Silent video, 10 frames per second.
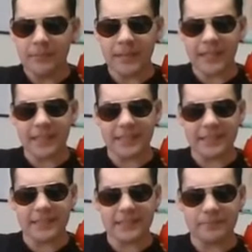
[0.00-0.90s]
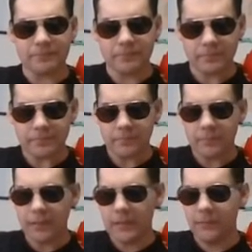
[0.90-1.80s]
because
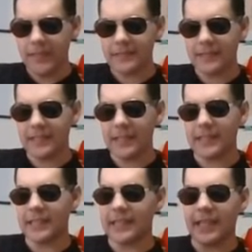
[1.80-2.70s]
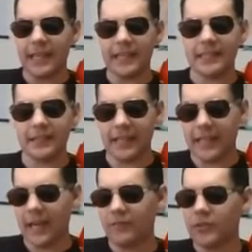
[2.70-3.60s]
basically the canyon like
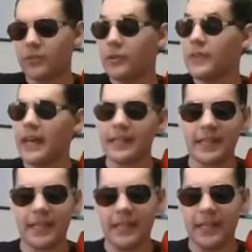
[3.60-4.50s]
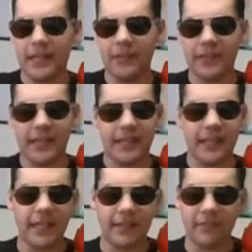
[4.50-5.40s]
after that day of
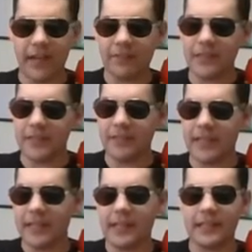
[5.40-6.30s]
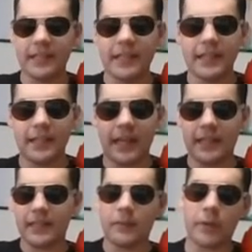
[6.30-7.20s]
canyoning and rafting we had like they had
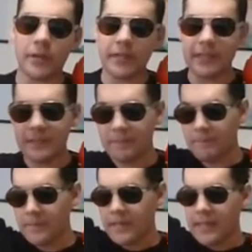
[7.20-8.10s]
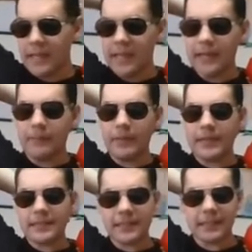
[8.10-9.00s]
like a party and
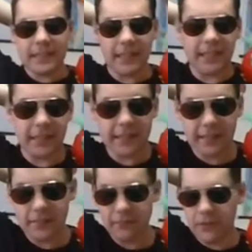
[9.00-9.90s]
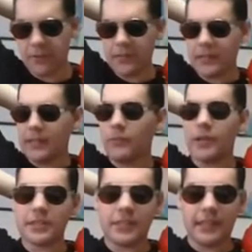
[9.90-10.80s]
basically like where they, they
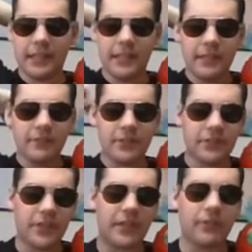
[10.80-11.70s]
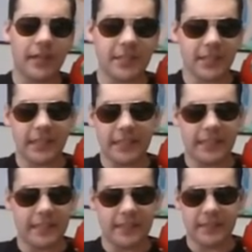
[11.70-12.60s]
watched like first of all they watched the
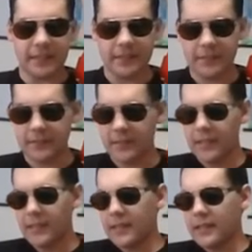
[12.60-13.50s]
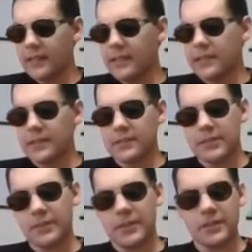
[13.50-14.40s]
uh
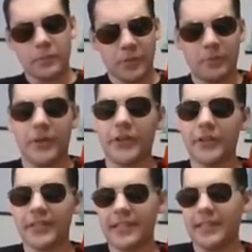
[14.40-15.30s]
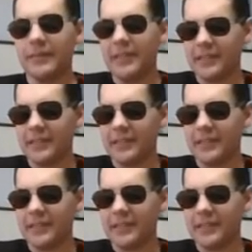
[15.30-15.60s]
stupid sport ball game